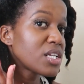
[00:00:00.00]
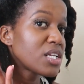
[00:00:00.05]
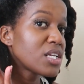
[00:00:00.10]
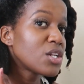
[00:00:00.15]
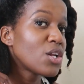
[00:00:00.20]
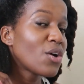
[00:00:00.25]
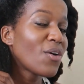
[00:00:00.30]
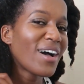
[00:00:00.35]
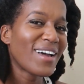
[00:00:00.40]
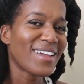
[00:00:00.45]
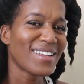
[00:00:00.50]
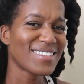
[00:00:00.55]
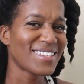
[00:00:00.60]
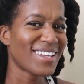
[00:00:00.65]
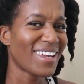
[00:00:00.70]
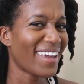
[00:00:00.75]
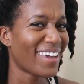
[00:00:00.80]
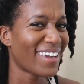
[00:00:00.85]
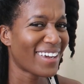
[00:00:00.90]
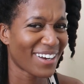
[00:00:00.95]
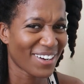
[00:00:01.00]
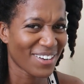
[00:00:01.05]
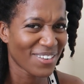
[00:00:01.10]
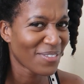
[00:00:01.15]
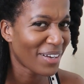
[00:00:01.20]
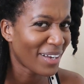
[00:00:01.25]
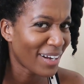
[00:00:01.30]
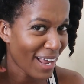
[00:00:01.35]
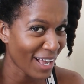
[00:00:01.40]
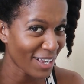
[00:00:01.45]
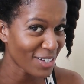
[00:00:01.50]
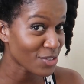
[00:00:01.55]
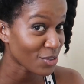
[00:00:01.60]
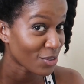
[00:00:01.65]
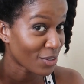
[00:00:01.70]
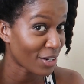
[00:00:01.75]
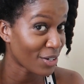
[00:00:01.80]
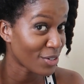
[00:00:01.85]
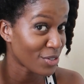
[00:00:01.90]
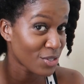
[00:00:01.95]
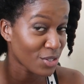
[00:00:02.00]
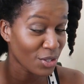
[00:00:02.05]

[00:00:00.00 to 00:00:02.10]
didn't know how to take care of my natural hair.